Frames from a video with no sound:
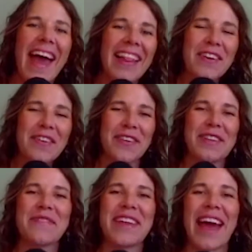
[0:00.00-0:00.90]
Hello,
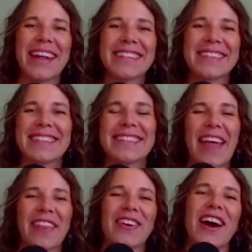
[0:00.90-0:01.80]
Freedom Fanatics. This is
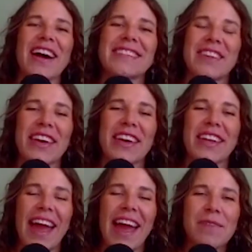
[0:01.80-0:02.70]
Heather Osgood,
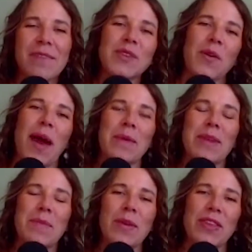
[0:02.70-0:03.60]
and I am so happy
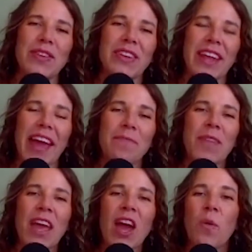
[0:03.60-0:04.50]
to be with you today.
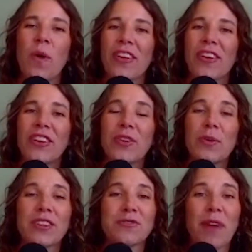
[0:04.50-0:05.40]
Whether you
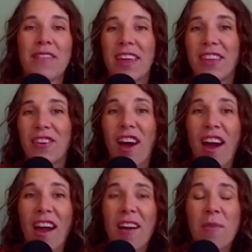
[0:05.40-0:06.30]
are driving in your
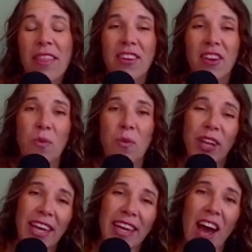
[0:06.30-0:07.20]
car, whether you're
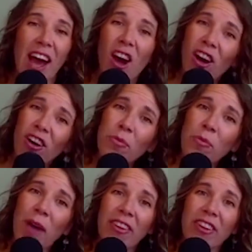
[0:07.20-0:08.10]
working at home,
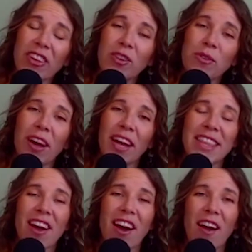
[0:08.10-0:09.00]
whether you are at
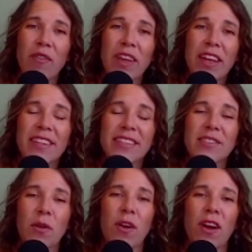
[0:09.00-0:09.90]
the office,
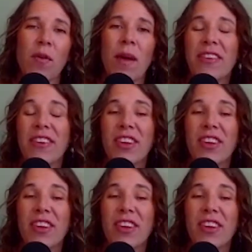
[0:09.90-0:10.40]
or whether